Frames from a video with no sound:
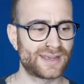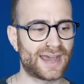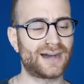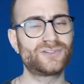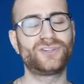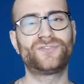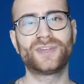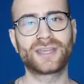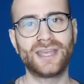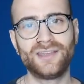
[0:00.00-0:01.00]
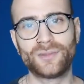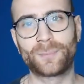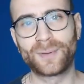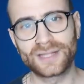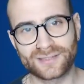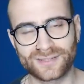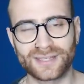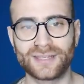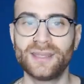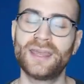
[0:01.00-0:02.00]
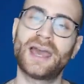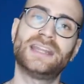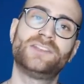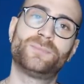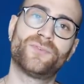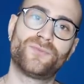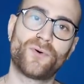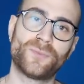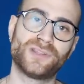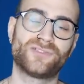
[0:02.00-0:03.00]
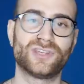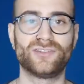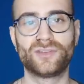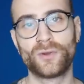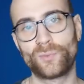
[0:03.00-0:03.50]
how do you think his ability and his performances